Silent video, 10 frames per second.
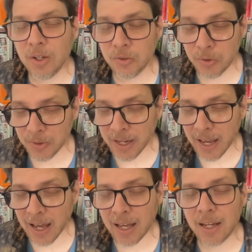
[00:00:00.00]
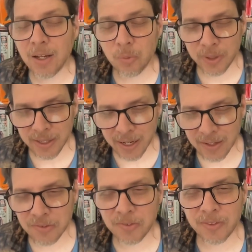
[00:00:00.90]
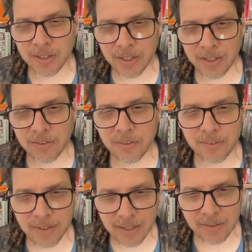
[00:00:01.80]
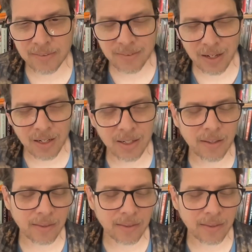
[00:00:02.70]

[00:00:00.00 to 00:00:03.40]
So, yeah, when he asked the kid to suck his tongue,